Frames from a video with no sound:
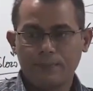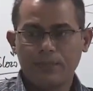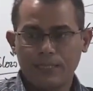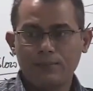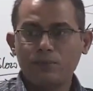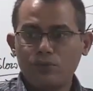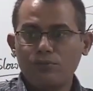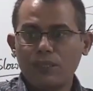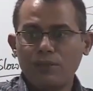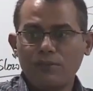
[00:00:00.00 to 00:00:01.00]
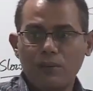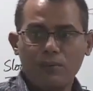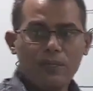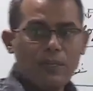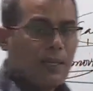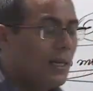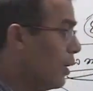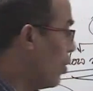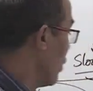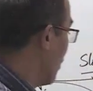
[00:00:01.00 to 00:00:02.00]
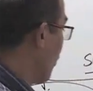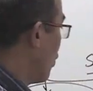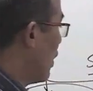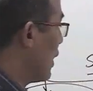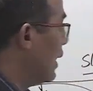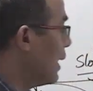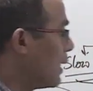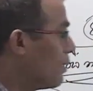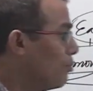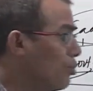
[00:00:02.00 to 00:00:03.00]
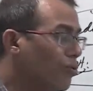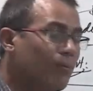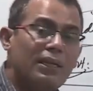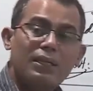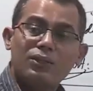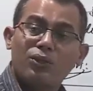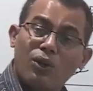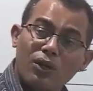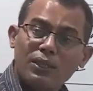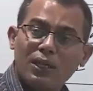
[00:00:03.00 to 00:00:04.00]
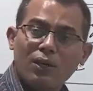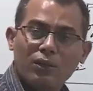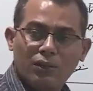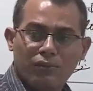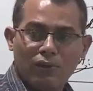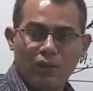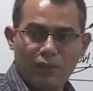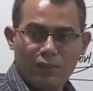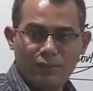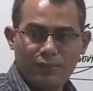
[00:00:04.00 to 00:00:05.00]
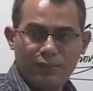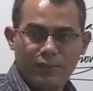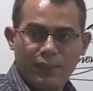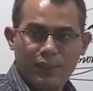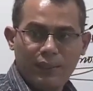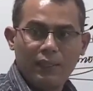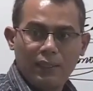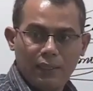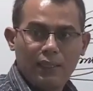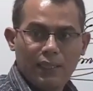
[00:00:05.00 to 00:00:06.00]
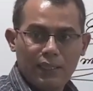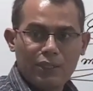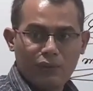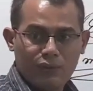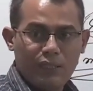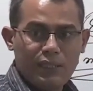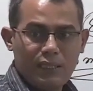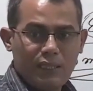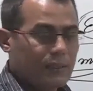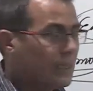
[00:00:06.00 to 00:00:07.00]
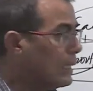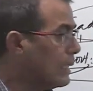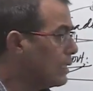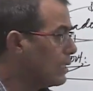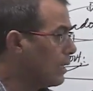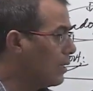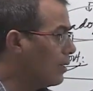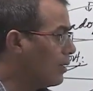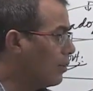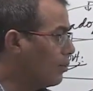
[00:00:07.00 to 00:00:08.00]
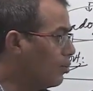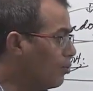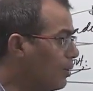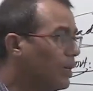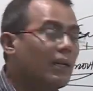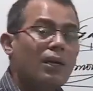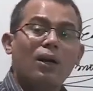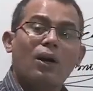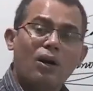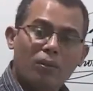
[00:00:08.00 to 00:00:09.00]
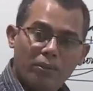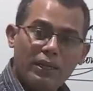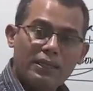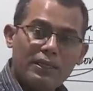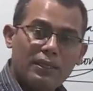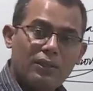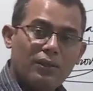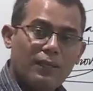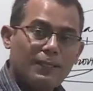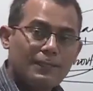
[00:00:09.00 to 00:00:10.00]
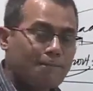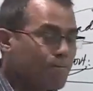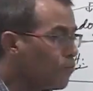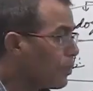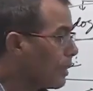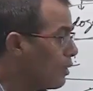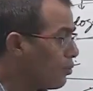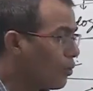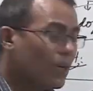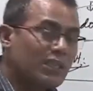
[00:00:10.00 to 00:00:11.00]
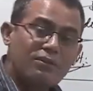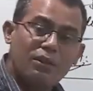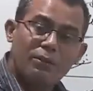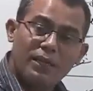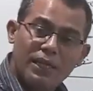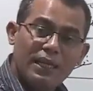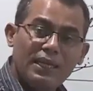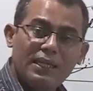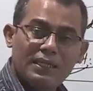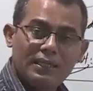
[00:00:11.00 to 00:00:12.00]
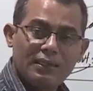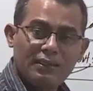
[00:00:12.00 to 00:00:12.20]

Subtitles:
That movement will be along the fault. Here the movement is not along the fault. In the case of tangential movement or plate tectonics, the faults will be created,